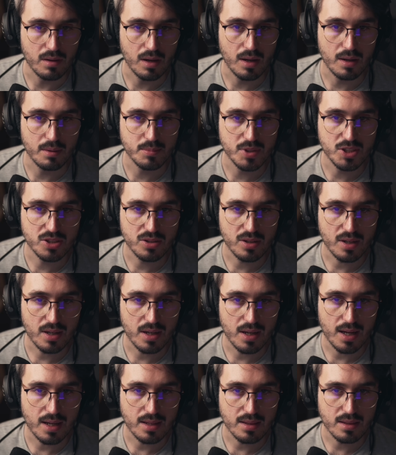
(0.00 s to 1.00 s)
I'm just gonna
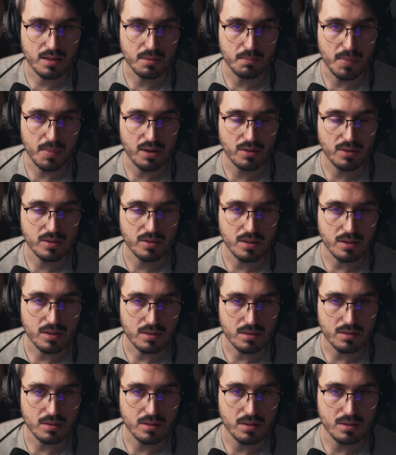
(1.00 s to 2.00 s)
add the
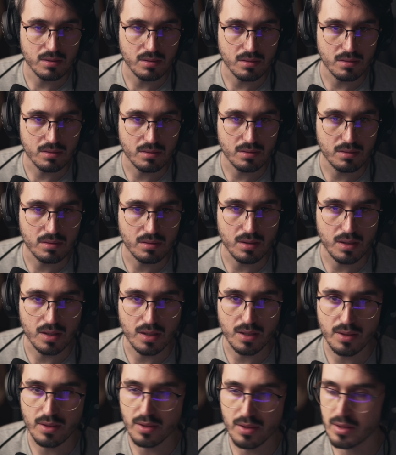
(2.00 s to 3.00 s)
melody
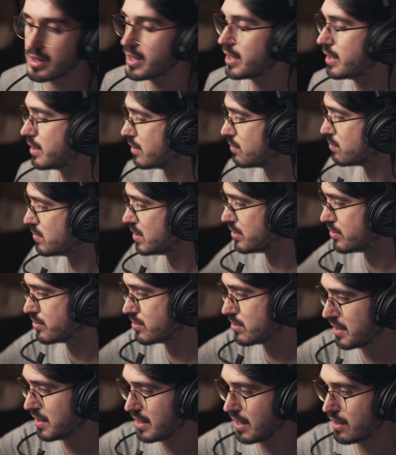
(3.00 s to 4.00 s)
and then we'll do
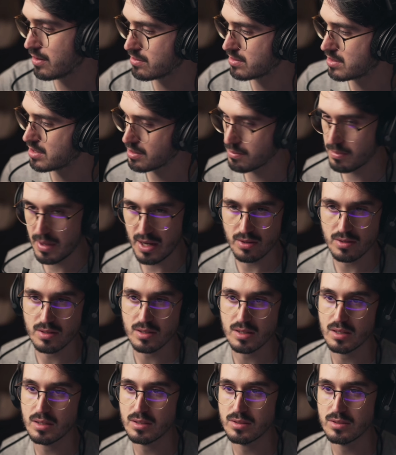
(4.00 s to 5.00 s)
the counter
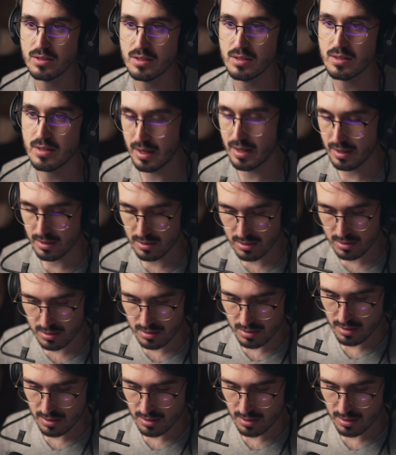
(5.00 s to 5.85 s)
melodies next.